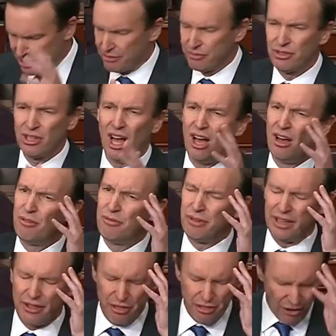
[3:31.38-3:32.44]
of love
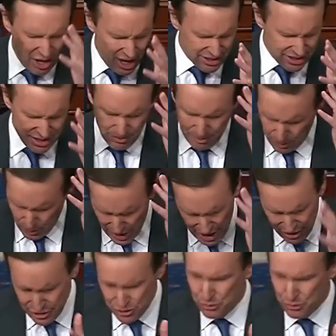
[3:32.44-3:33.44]
and thoughts and prayers